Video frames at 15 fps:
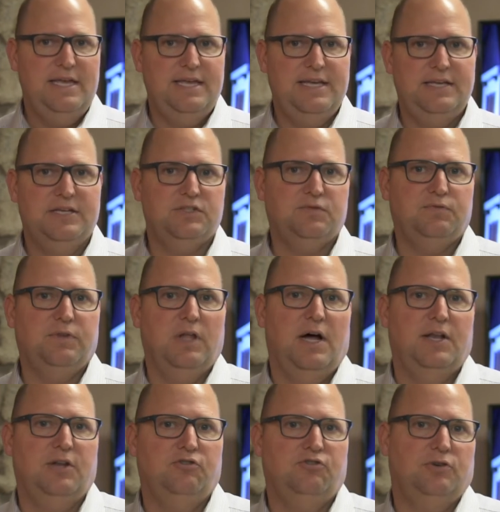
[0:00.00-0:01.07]
his
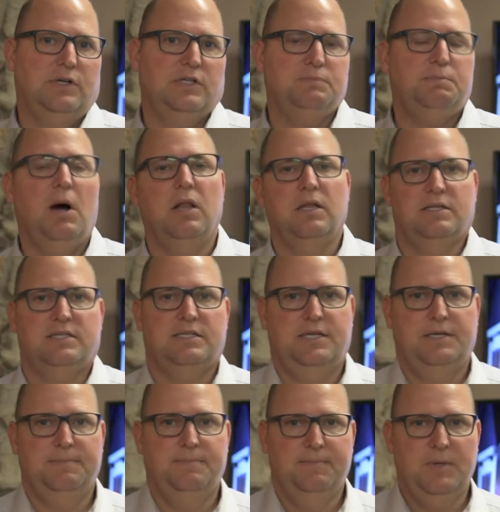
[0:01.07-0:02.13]
flood insurance
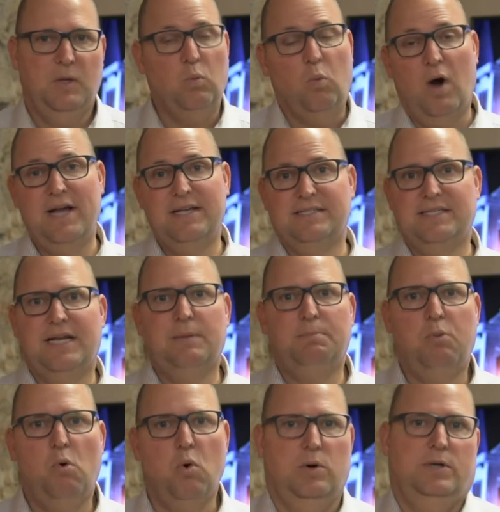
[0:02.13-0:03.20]
policy. And why is that
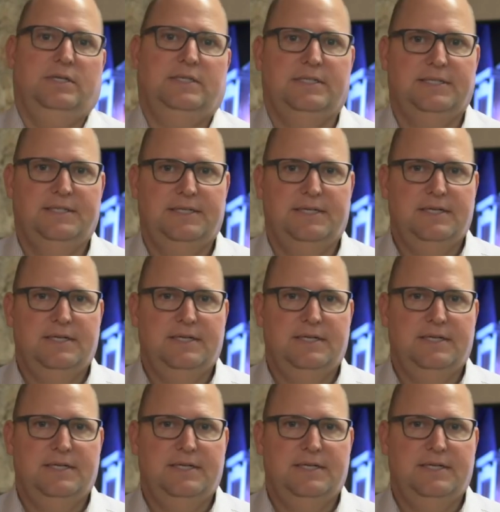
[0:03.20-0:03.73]
important?